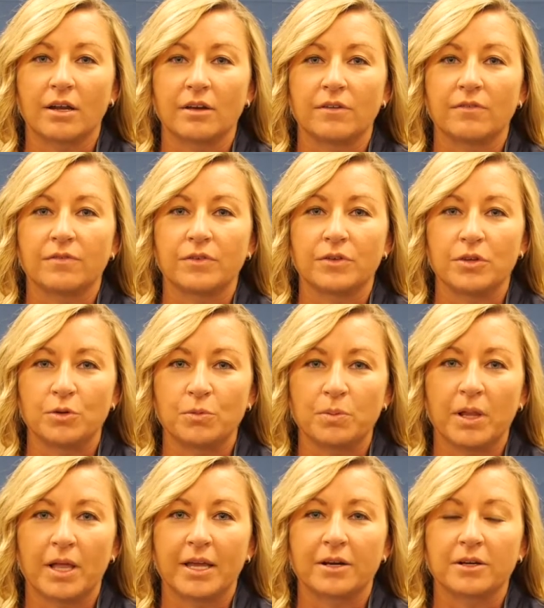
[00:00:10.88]
of new
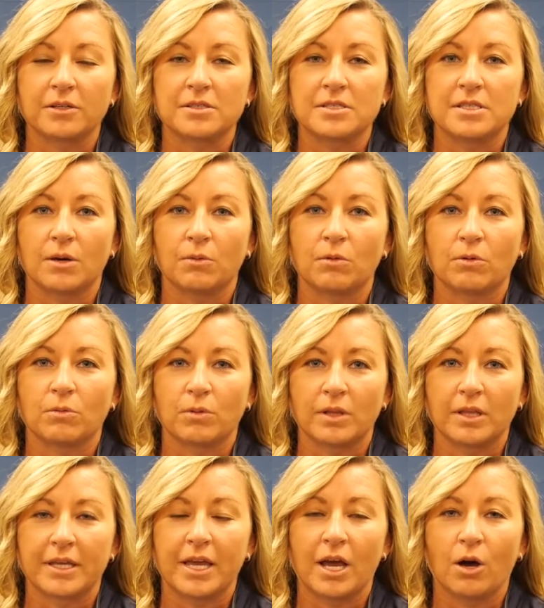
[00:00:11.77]
players that will
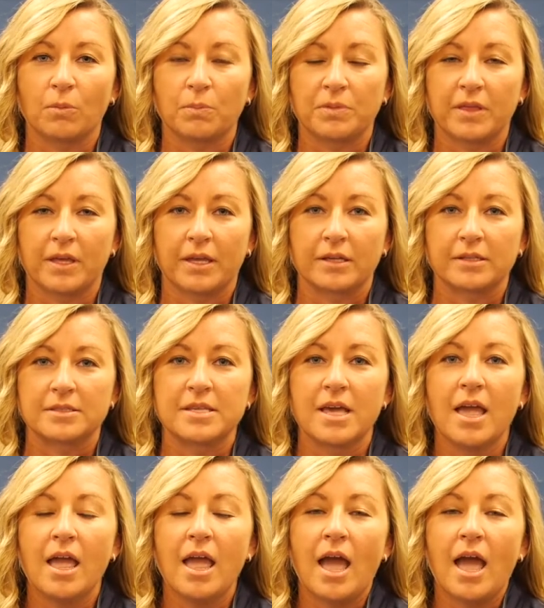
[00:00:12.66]
really help things